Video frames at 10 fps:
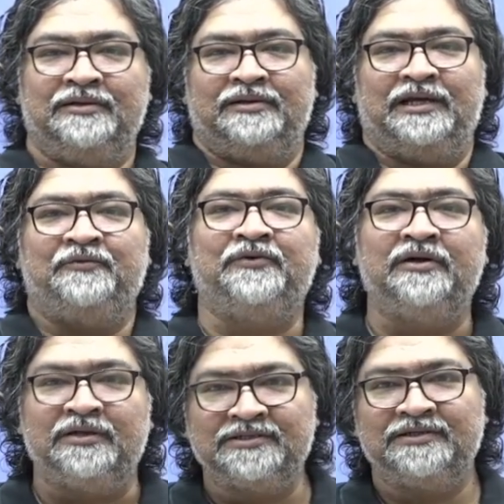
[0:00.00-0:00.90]

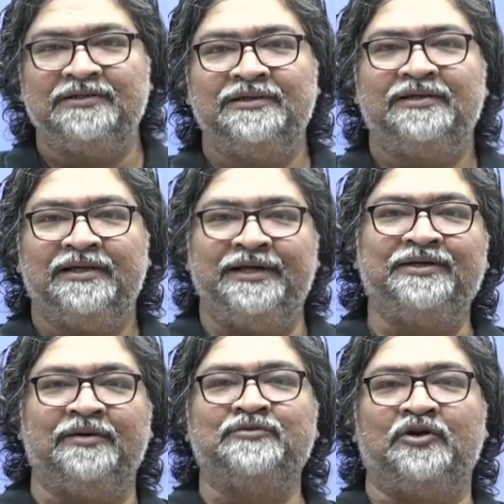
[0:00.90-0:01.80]
efforts in
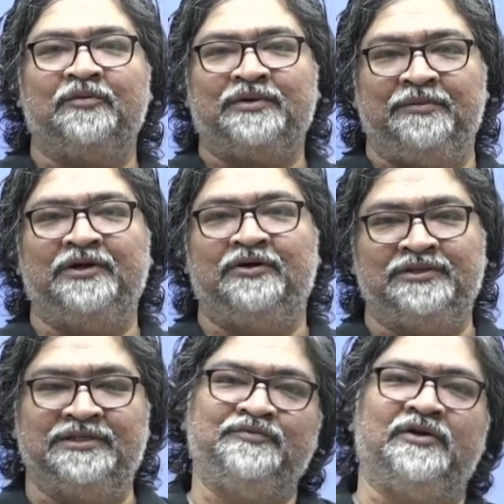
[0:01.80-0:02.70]
terms of coming out of
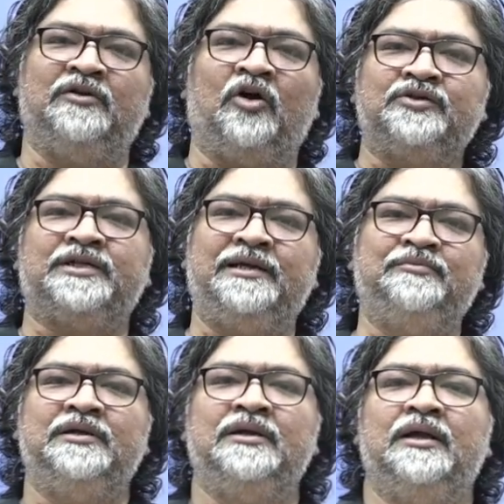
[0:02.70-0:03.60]
this. For a long
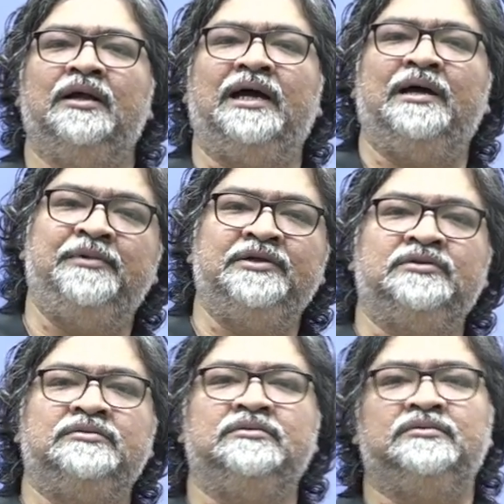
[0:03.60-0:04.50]
time I have
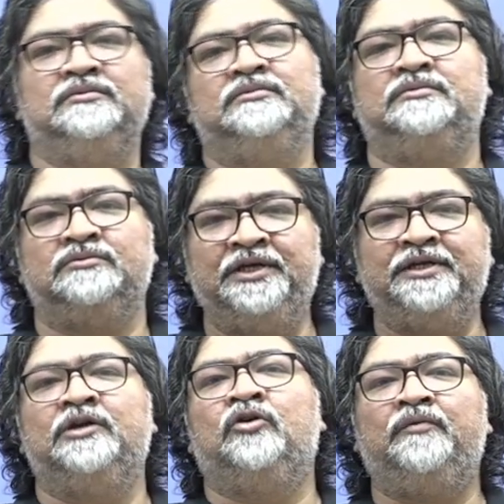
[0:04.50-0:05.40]
been
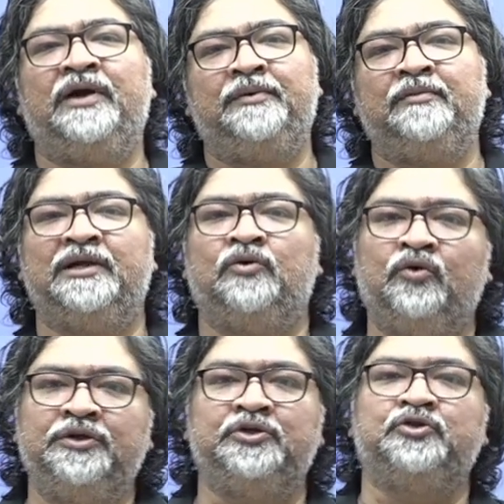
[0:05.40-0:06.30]
thinking of having my
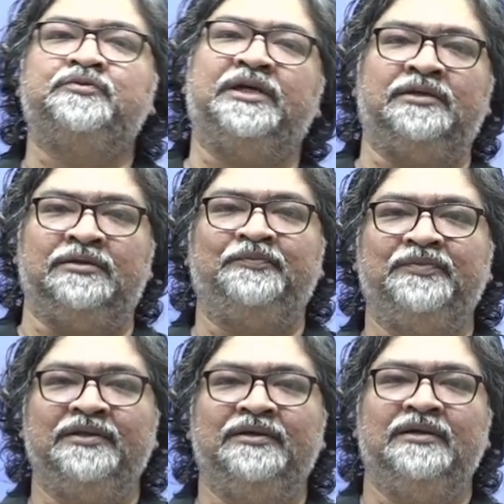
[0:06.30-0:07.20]
own YouTube channel,
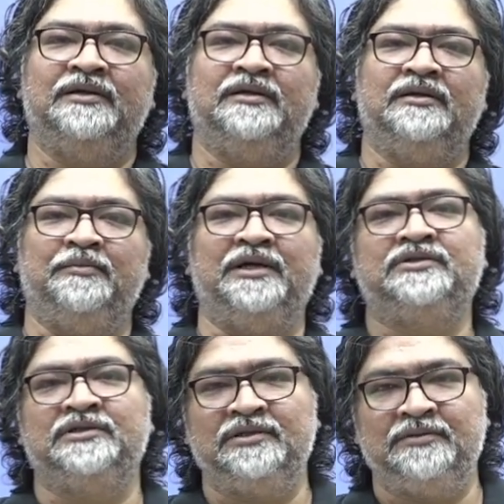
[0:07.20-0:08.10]

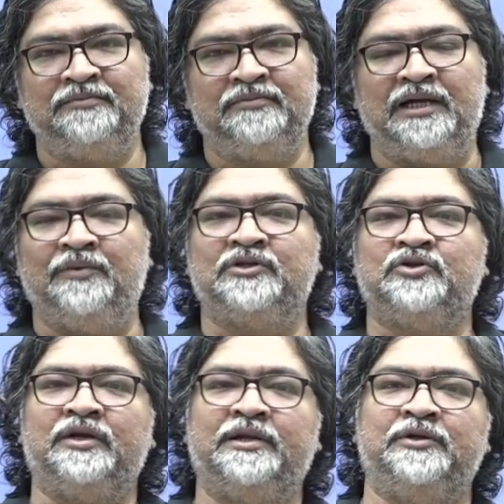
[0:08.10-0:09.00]
but I was
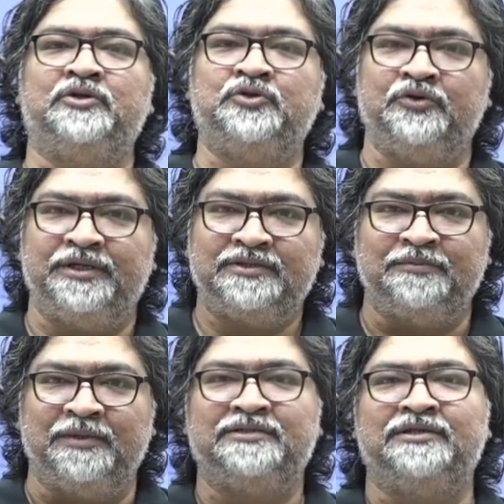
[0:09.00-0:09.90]
not able to do
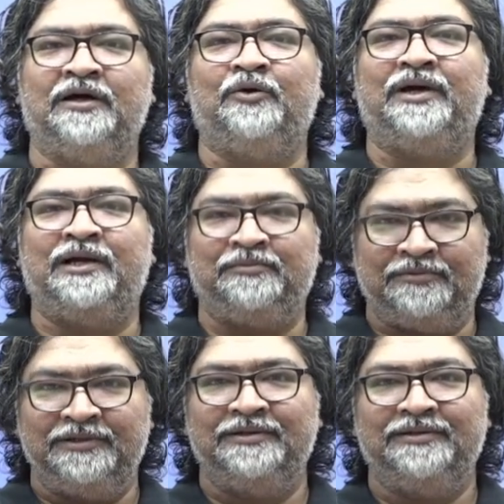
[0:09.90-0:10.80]
it. But now I
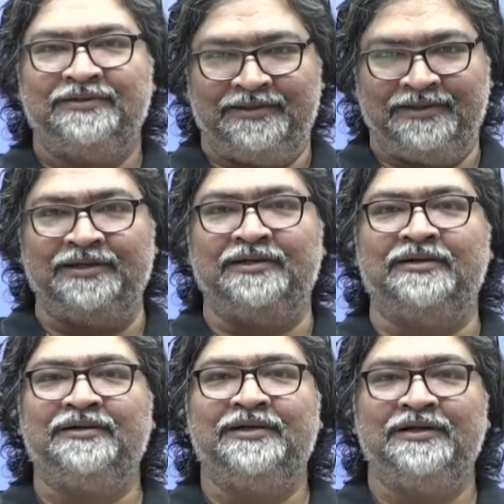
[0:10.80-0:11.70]
am
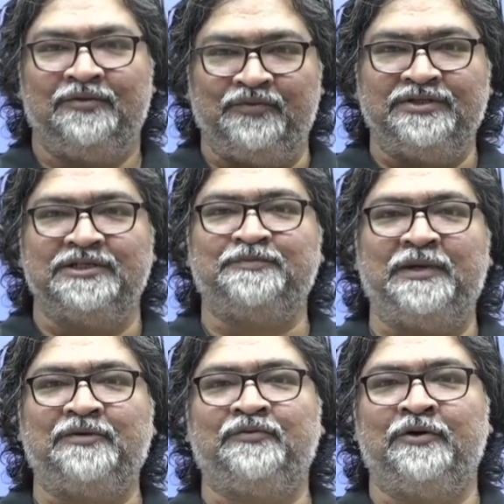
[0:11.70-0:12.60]
here with this
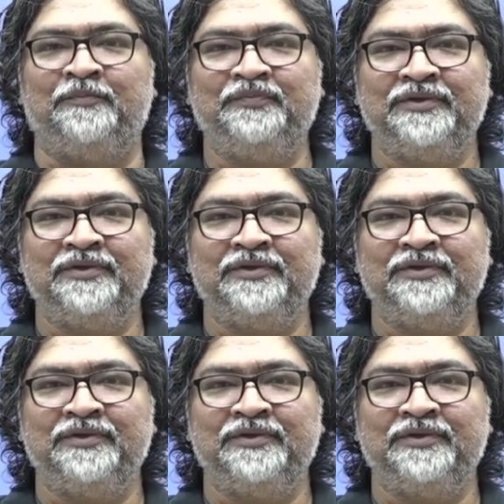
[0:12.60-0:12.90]
platform,